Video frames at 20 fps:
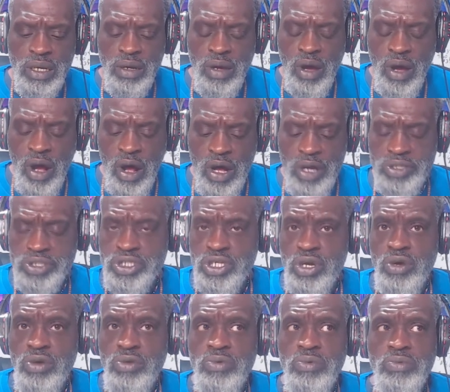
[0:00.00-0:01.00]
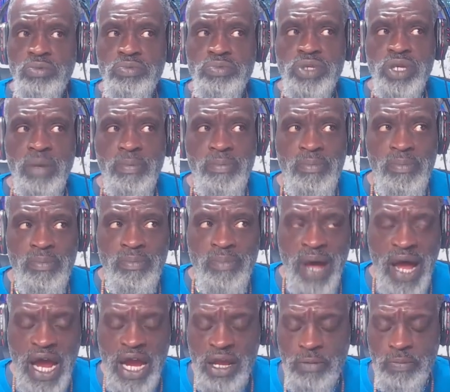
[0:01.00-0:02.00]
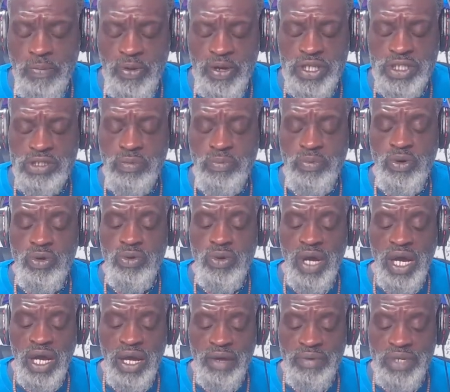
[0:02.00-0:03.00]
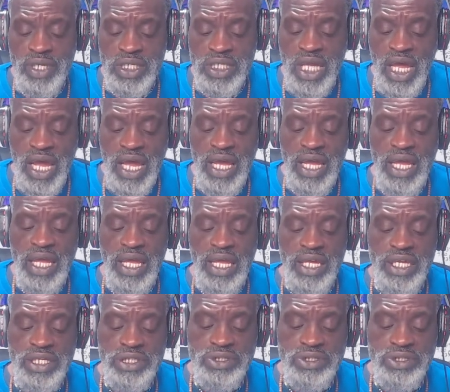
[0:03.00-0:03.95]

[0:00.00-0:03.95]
also the modic principle of the day is